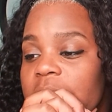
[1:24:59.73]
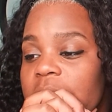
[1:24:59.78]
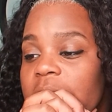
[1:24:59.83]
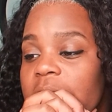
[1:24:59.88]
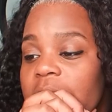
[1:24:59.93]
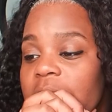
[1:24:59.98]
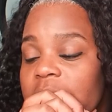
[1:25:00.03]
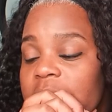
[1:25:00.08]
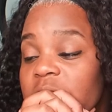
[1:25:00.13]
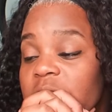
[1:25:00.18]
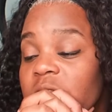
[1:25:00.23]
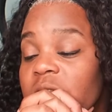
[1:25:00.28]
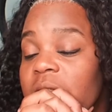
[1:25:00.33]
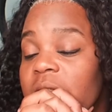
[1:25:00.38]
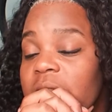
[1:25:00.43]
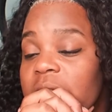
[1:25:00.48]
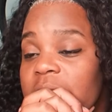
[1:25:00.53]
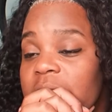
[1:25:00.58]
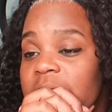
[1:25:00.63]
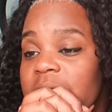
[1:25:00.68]
And these are the
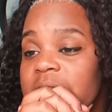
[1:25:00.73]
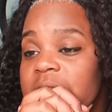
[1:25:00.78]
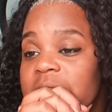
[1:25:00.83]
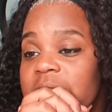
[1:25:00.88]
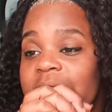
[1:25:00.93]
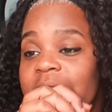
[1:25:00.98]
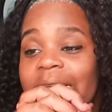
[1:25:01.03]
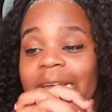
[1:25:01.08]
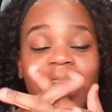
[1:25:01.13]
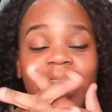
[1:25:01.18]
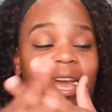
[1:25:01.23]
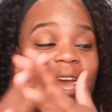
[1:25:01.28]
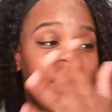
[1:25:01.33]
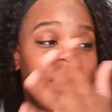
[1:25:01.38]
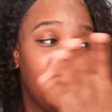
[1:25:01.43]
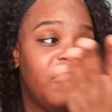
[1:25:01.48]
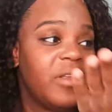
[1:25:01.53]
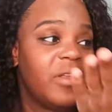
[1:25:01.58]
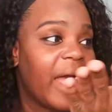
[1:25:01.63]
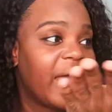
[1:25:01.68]
things, and I
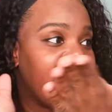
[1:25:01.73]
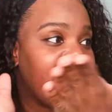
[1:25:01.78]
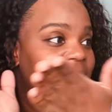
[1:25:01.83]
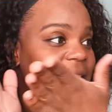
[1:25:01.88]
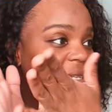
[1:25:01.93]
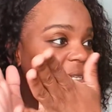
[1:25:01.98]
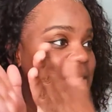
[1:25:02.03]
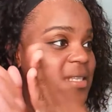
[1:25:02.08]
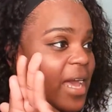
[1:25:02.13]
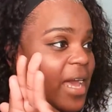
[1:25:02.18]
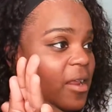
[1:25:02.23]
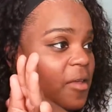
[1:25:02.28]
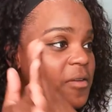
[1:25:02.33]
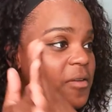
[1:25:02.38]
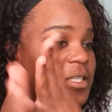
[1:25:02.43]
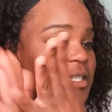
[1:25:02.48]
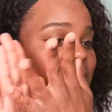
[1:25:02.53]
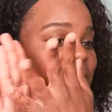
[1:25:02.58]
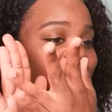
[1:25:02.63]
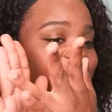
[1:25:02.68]
can't design other
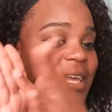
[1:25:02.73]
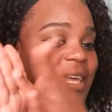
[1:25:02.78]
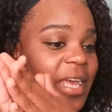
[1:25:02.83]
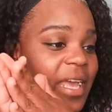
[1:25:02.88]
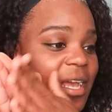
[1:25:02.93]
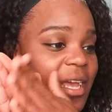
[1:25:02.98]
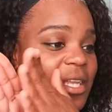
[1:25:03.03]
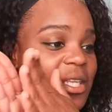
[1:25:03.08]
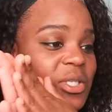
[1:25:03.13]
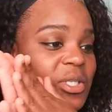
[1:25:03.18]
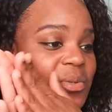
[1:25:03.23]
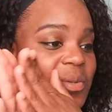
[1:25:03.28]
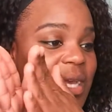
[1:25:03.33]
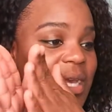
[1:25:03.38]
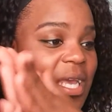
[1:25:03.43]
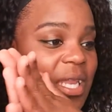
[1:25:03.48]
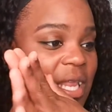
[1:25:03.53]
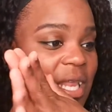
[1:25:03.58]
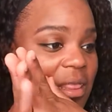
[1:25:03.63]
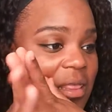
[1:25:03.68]
stuff. I can't do
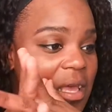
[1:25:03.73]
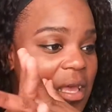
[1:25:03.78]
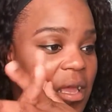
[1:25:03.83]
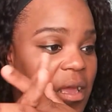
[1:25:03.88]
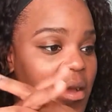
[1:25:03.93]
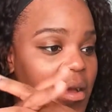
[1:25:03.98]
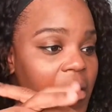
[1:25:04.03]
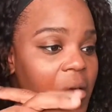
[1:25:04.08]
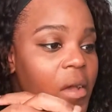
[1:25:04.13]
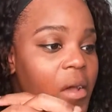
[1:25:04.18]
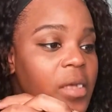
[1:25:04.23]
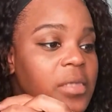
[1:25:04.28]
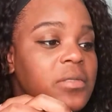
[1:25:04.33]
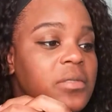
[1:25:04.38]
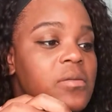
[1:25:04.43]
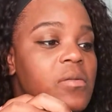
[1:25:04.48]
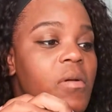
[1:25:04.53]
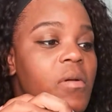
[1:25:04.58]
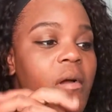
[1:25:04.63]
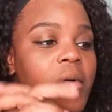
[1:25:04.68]
anything
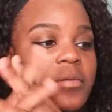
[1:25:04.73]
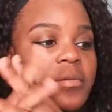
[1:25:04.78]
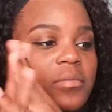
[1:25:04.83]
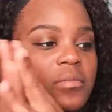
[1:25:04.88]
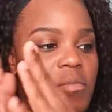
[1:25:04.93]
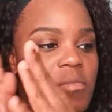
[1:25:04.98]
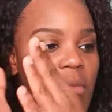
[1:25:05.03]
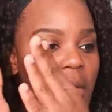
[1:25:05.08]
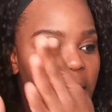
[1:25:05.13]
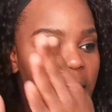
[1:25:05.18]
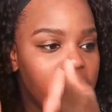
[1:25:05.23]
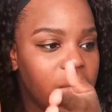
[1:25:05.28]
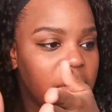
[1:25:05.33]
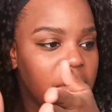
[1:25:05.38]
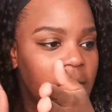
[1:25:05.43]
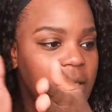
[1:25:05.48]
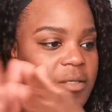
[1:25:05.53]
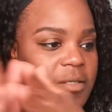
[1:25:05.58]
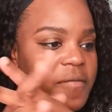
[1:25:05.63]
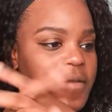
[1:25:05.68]
because of